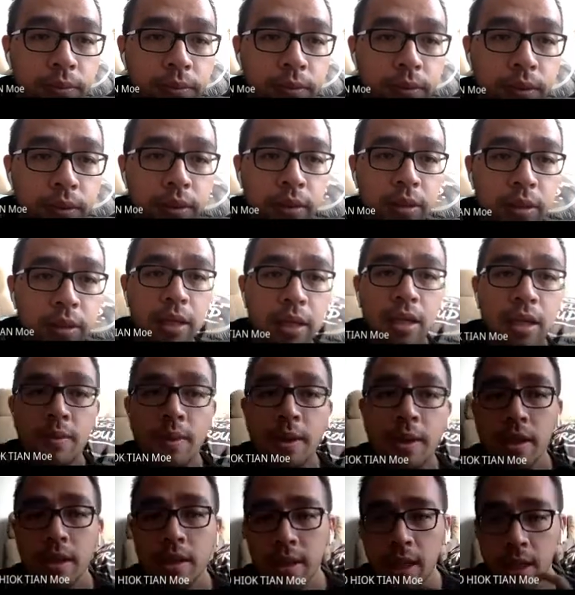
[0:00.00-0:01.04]
Do you know what
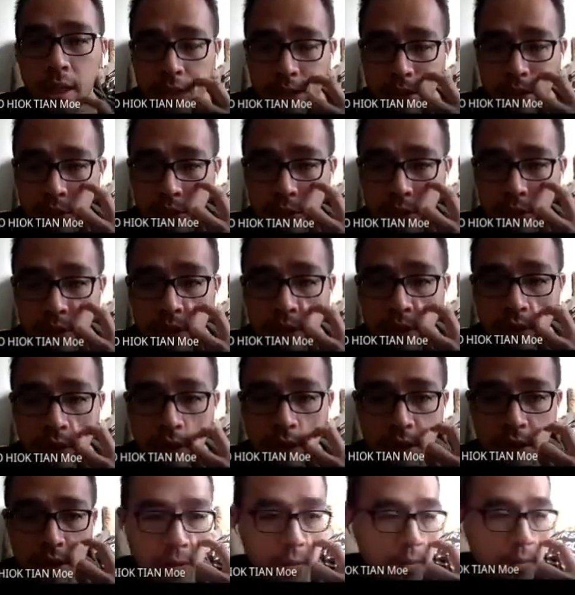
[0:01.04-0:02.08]
is the answer to this
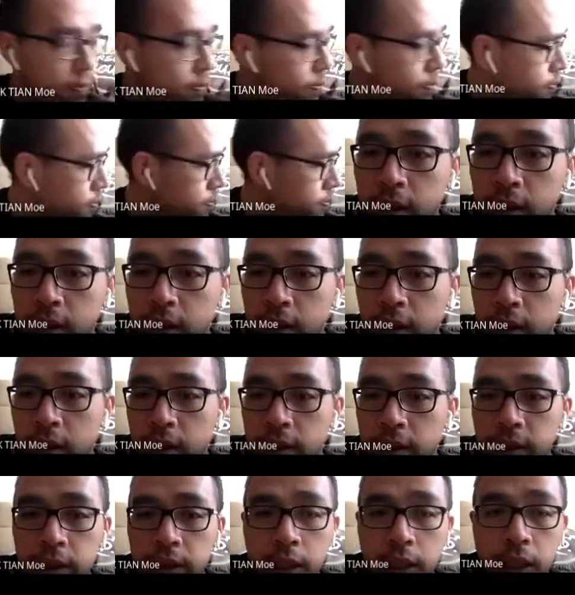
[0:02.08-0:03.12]
question?
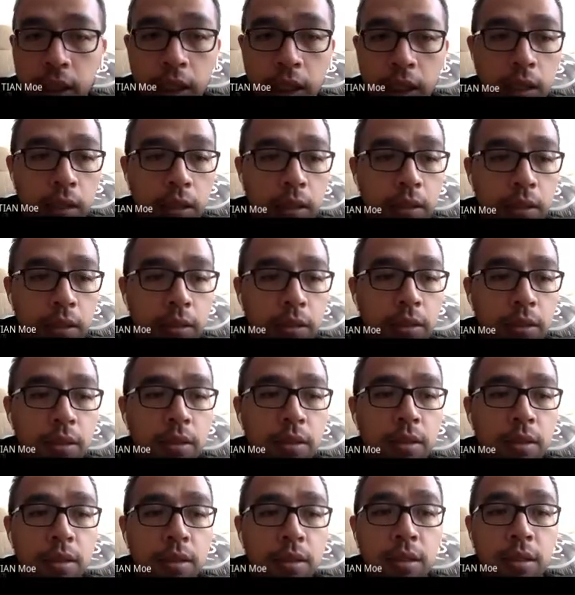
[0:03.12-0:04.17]
C.
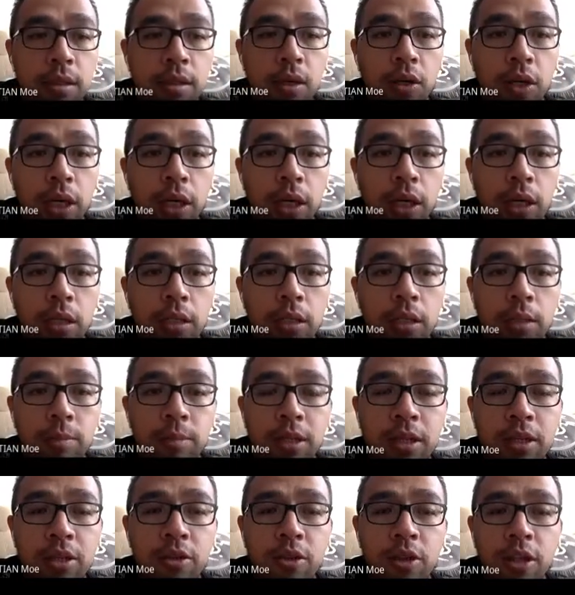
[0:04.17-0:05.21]
Okay, thermal
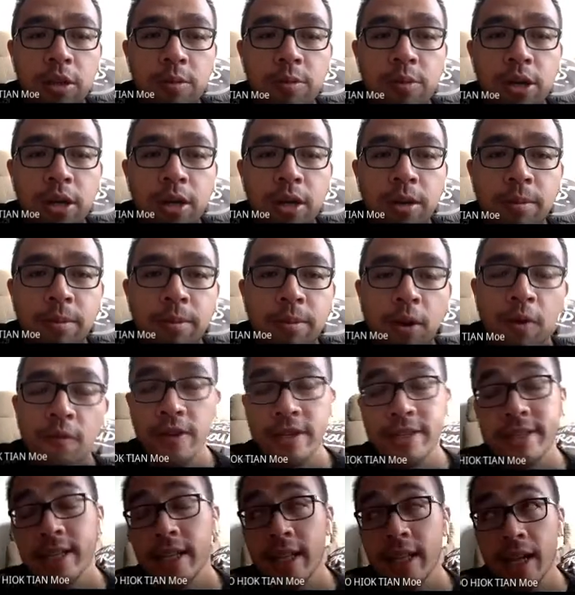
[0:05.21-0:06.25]
equilibrium,
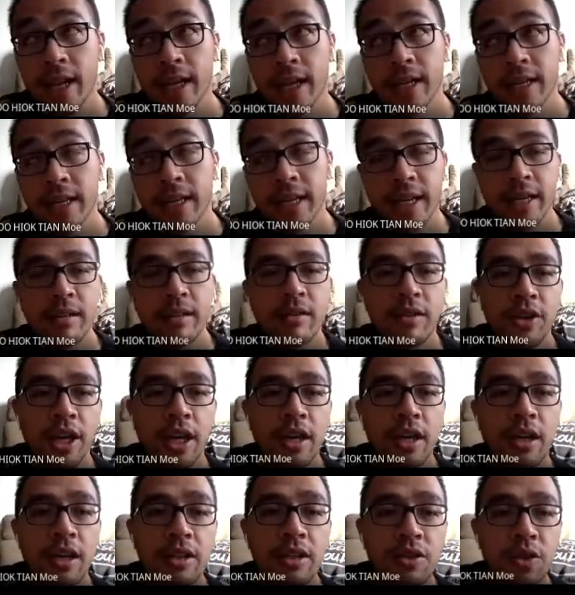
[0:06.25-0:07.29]
obviously lah, kan? Okay,
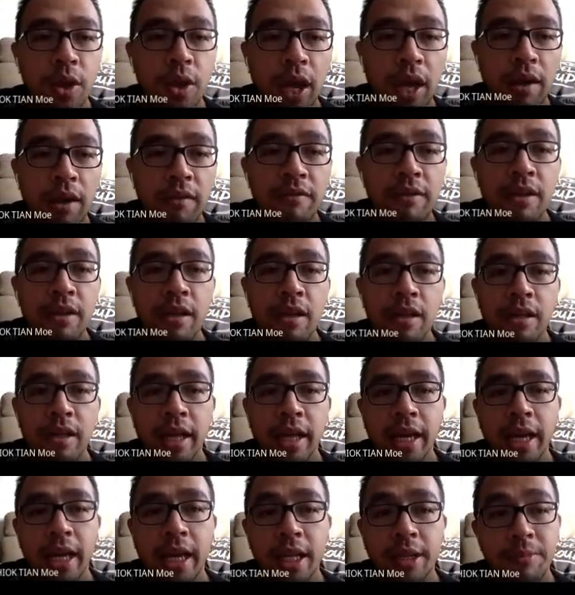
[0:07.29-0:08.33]
because you haven't learned
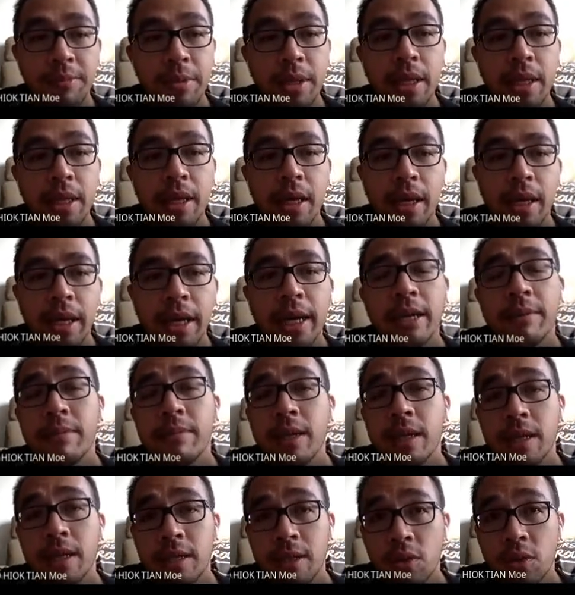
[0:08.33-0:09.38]
A and B. A and
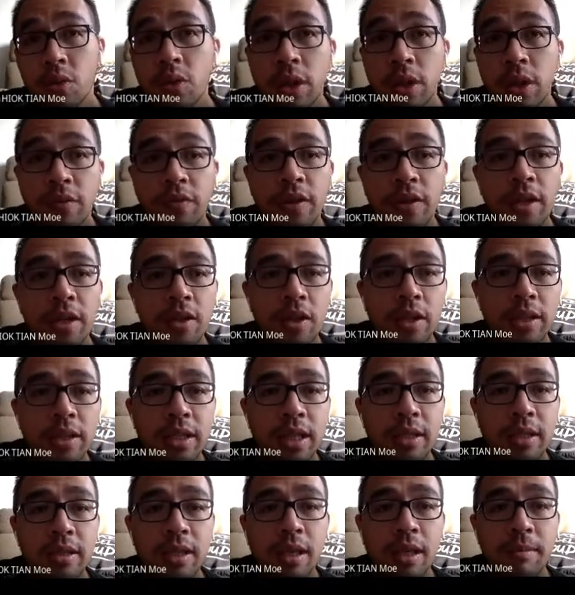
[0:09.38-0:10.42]
B is two different
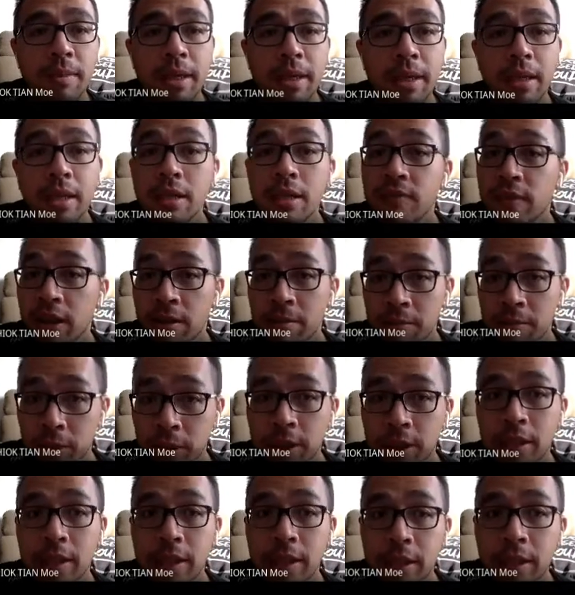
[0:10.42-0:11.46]
concepts lah, but this is very
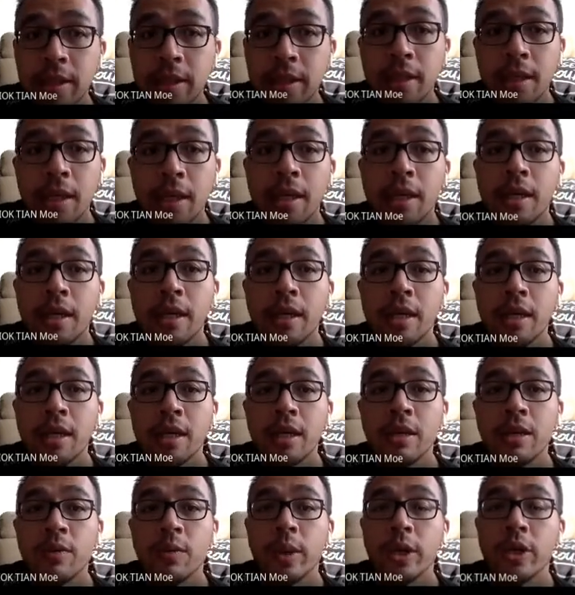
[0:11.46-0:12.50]
important.
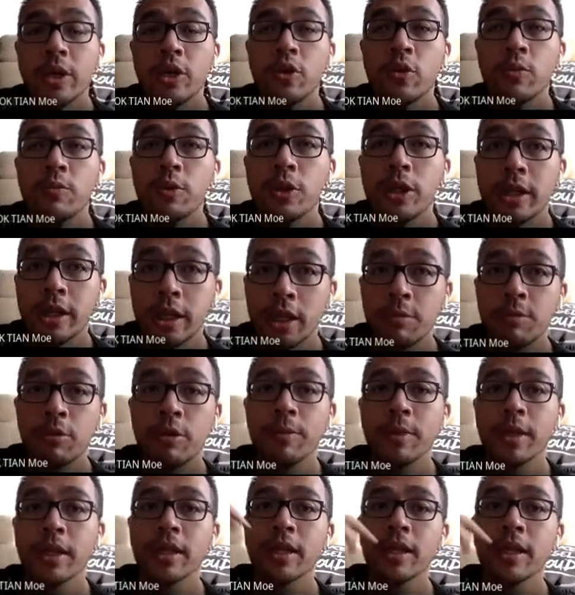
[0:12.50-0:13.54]
When you put a
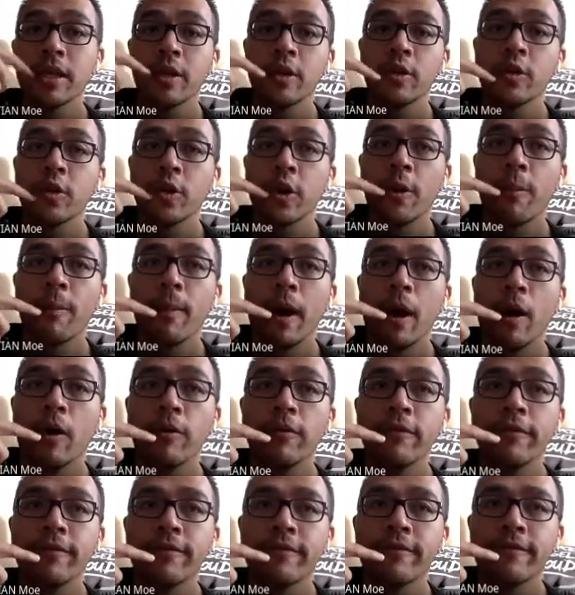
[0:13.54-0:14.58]
thermometer into your mouth,
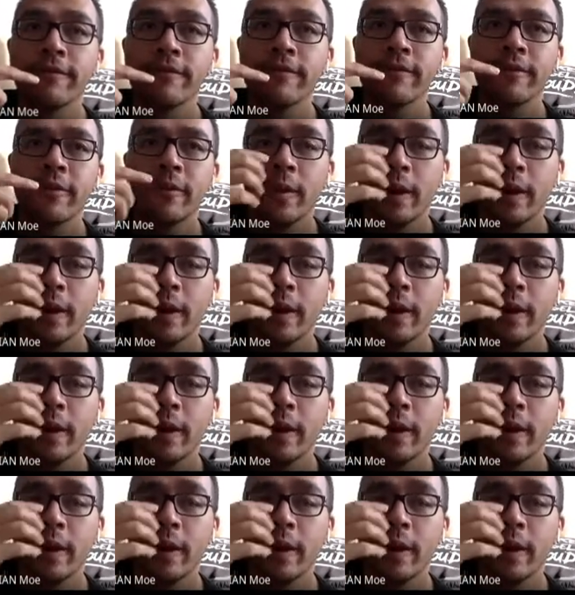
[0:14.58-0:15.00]
well,